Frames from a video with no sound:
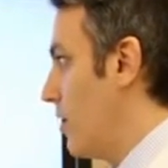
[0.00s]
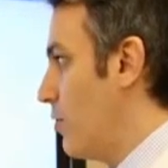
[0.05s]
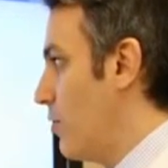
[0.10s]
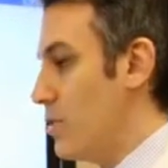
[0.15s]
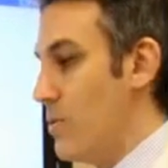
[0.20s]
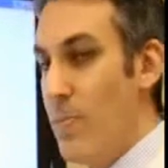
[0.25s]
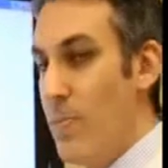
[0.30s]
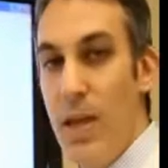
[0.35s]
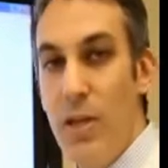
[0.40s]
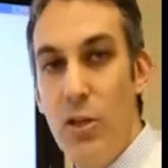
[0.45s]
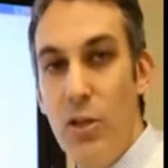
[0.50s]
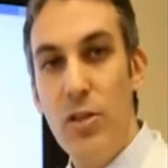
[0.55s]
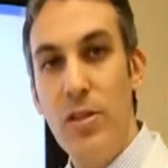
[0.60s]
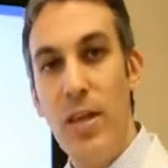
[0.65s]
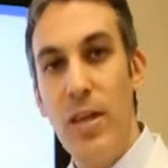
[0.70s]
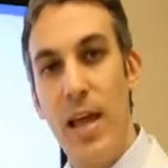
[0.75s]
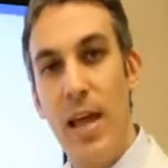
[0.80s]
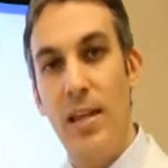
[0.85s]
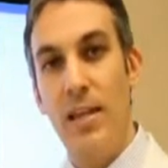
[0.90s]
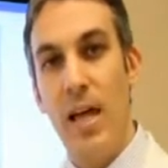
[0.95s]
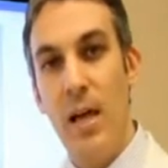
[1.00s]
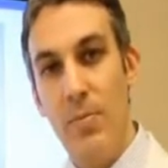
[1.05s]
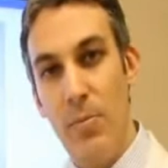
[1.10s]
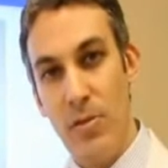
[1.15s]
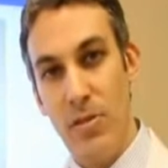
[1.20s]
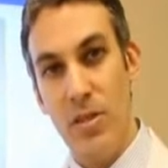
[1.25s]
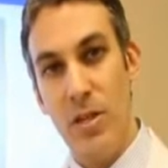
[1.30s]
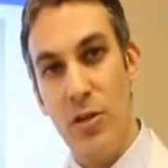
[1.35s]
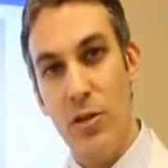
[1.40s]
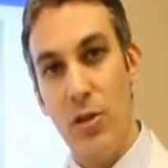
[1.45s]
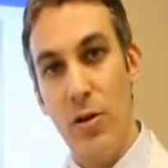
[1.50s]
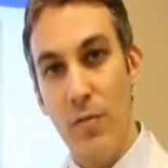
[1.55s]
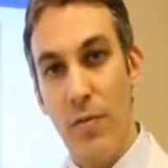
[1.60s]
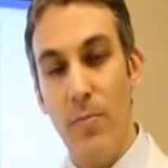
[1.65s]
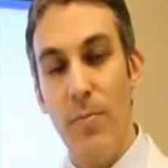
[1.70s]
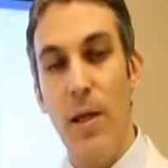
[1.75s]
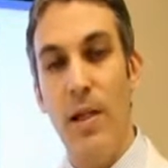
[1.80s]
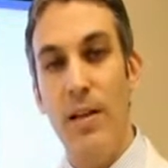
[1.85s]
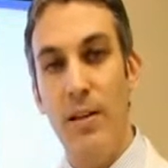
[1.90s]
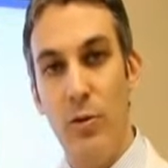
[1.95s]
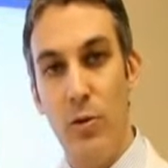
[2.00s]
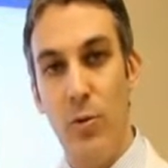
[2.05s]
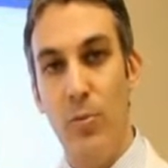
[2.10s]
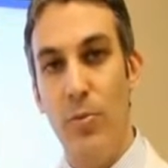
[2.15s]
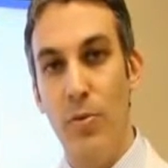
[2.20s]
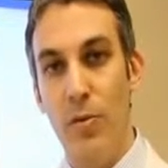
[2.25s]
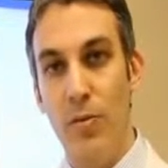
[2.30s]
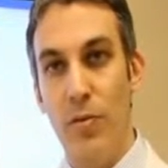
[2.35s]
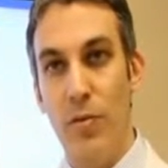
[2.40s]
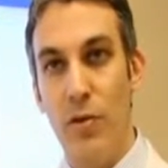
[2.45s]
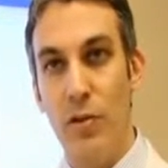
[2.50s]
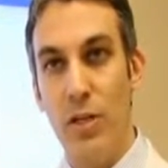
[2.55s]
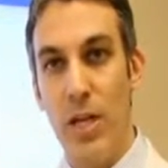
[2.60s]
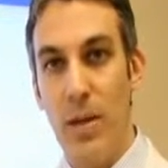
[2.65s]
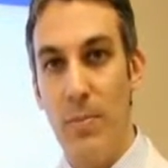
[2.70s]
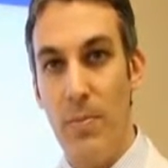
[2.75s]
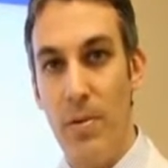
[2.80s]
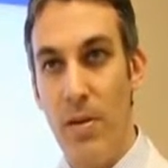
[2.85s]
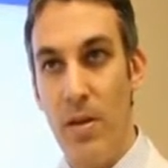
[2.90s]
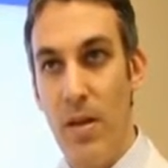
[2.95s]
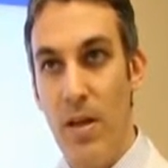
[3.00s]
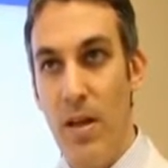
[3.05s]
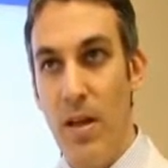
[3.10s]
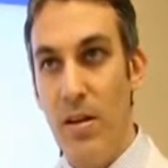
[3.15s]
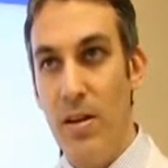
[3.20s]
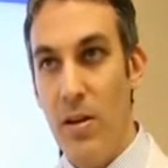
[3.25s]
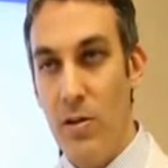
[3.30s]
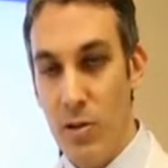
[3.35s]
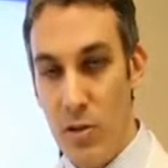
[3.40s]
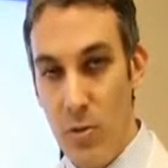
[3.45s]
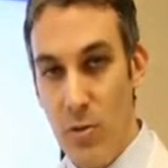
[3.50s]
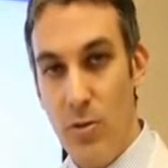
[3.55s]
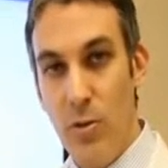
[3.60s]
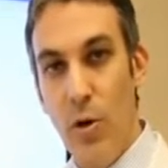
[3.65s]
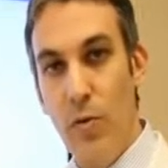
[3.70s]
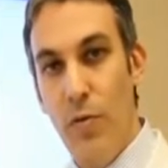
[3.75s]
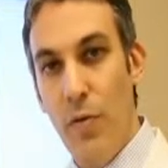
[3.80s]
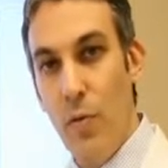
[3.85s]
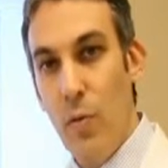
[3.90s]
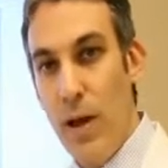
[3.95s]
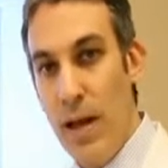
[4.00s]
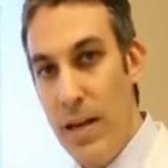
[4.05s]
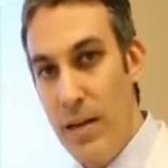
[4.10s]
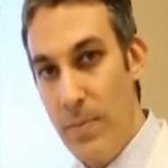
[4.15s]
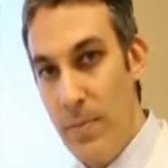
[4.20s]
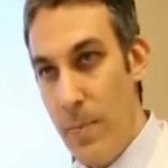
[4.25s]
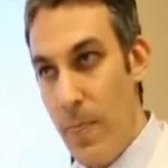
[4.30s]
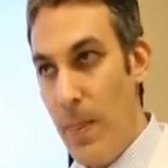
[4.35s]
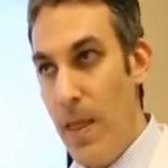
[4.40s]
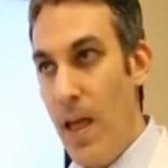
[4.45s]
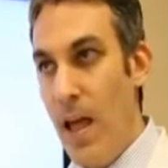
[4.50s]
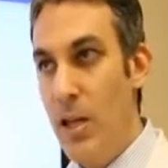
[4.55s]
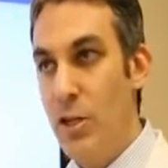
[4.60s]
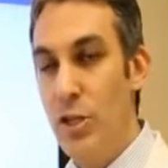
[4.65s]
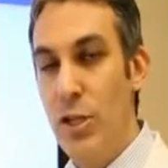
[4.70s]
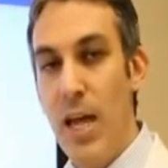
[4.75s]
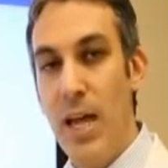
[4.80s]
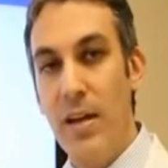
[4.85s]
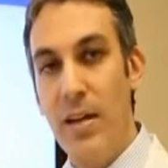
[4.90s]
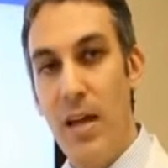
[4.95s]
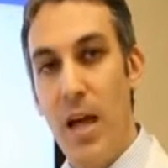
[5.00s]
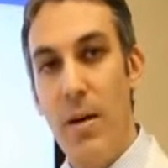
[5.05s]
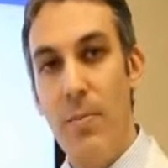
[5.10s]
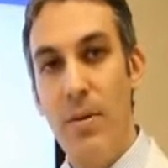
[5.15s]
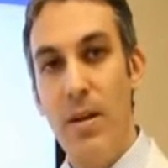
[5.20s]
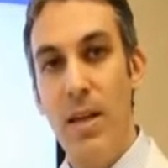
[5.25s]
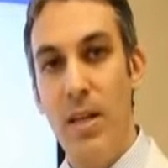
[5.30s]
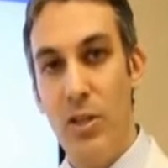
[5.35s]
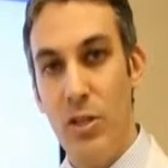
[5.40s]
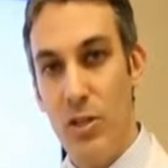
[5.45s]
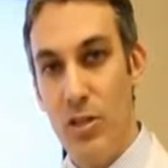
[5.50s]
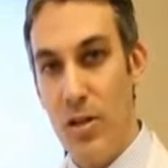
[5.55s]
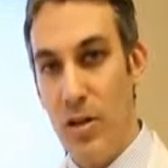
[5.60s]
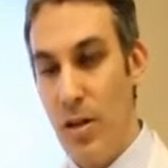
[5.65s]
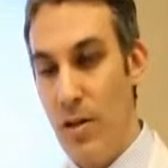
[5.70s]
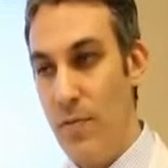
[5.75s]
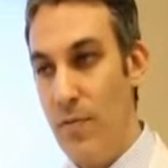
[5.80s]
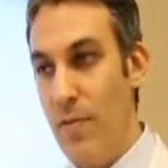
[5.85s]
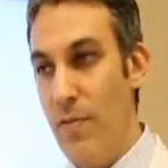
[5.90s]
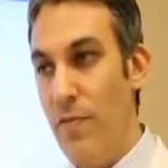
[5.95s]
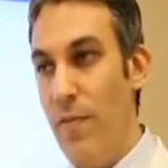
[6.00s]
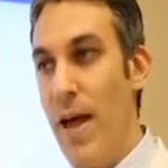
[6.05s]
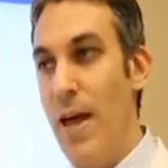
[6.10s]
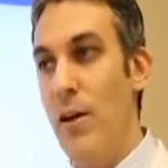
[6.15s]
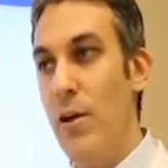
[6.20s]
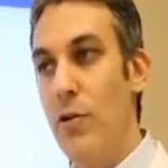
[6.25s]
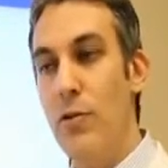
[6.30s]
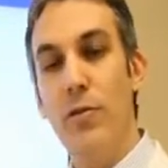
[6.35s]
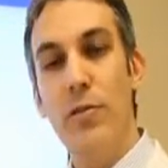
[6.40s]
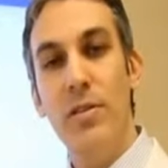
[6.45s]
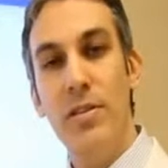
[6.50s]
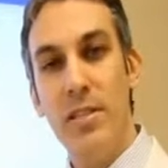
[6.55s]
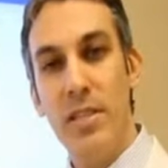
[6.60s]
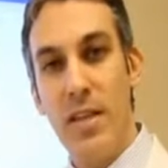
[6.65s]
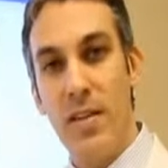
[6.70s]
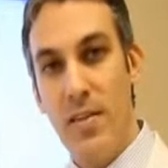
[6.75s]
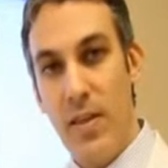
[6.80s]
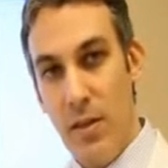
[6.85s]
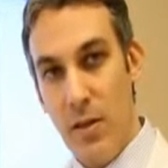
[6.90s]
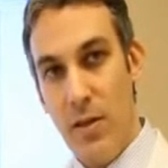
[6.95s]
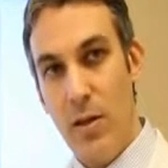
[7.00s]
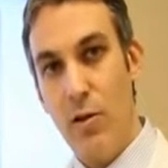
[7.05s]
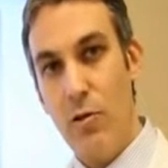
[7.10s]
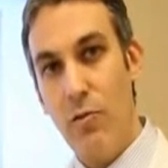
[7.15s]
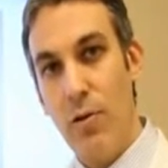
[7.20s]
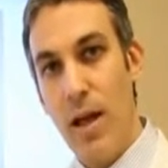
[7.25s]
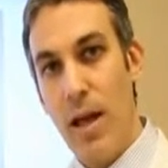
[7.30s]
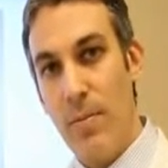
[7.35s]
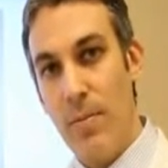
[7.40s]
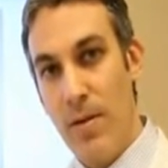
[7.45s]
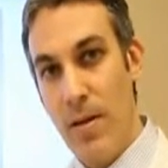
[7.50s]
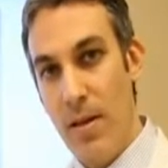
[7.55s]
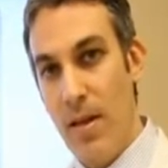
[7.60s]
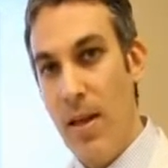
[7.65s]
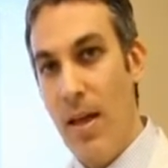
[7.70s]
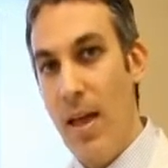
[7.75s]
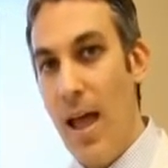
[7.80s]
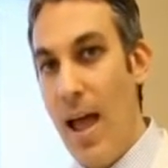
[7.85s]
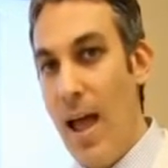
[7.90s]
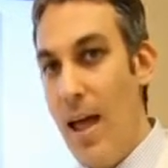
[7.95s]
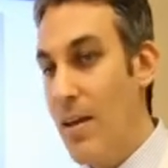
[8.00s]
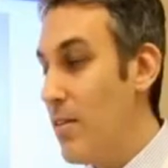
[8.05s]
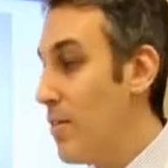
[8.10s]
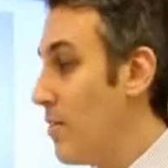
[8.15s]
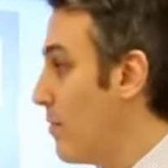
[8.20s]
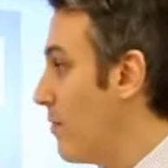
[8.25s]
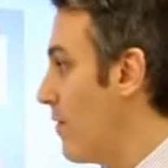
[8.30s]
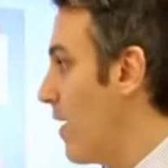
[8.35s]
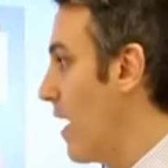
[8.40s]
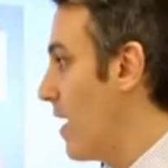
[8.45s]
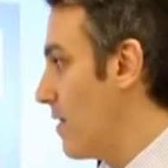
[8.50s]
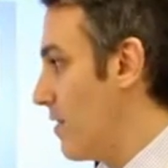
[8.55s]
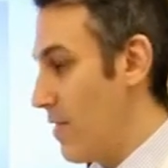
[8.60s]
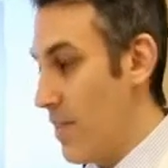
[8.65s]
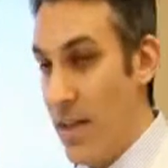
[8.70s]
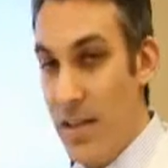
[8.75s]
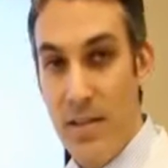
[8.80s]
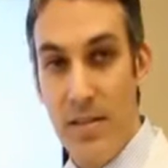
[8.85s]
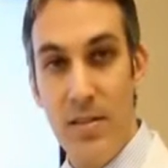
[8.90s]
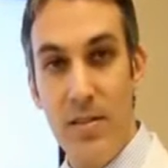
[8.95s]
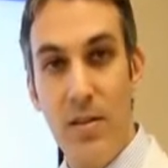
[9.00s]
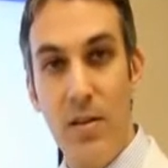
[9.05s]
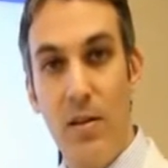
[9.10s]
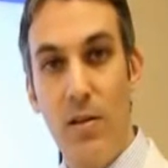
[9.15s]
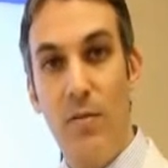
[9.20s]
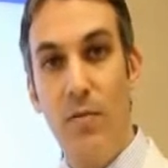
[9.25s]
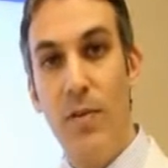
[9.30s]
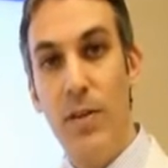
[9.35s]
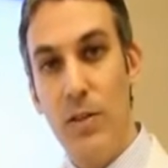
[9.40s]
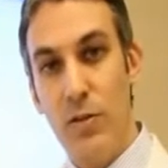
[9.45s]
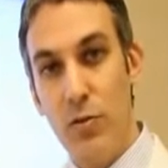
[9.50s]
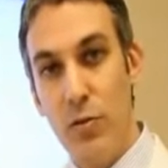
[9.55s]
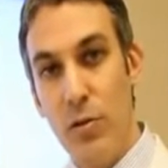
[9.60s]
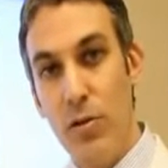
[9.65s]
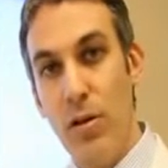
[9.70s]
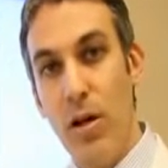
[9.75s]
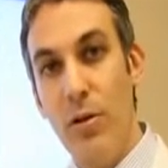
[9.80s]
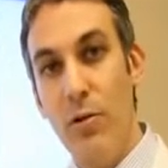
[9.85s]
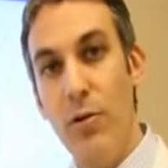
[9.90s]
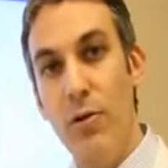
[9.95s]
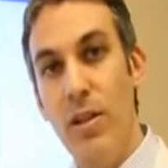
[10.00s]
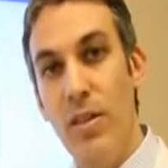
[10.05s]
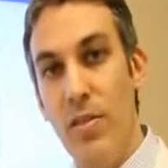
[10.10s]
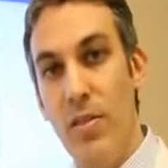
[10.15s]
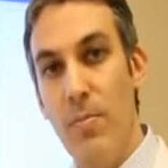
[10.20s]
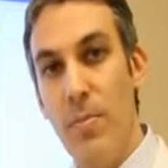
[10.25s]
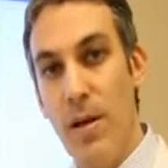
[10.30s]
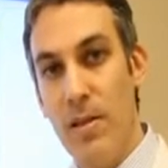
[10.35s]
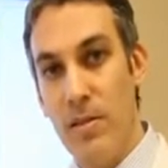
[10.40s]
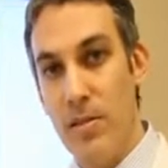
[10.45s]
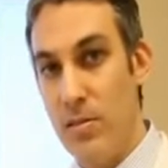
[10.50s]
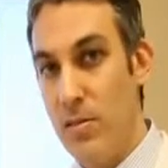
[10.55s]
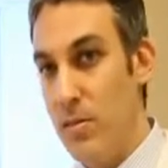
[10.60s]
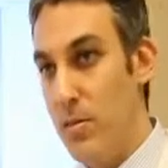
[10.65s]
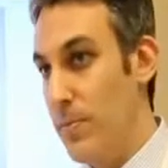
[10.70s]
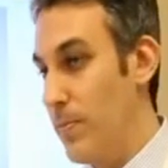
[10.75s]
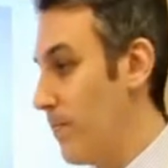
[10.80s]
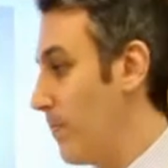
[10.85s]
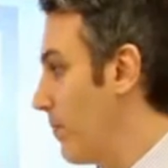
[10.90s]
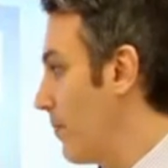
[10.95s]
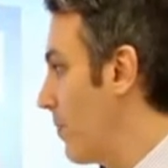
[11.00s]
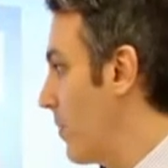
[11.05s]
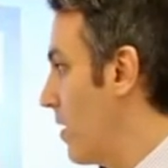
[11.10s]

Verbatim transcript: Here's a patient that had liposuction of her belly to improve her shape. Now she was overweight and she had a combination of the fat under the skin that you can grab and the fat that's visceral underneath the muscle.